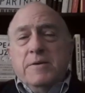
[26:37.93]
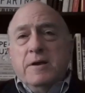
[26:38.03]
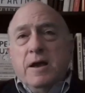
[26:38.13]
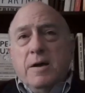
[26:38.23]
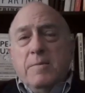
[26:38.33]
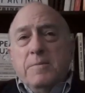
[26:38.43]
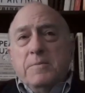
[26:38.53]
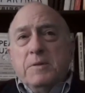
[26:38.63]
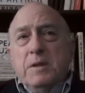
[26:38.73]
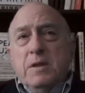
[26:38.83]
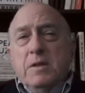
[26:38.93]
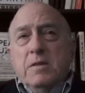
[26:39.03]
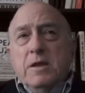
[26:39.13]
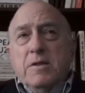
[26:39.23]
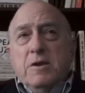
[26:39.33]

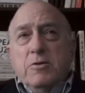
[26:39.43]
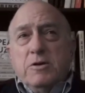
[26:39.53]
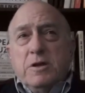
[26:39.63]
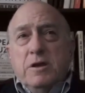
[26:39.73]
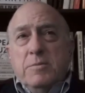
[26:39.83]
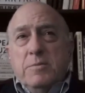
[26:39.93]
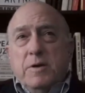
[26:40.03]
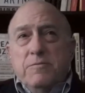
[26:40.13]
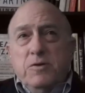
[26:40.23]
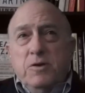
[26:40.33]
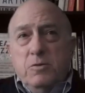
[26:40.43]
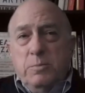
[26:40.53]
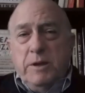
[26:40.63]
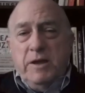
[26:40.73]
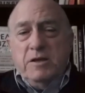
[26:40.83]
There is a view
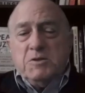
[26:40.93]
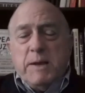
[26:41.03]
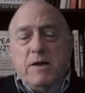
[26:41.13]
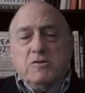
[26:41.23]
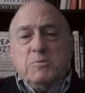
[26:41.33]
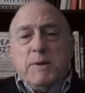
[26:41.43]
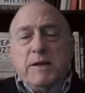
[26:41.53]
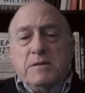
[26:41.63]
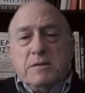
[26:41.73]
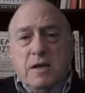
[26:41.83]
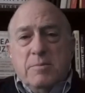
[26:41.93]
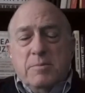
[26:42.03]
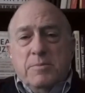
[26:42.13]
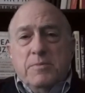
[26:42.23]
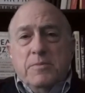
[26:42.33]
being espoused by some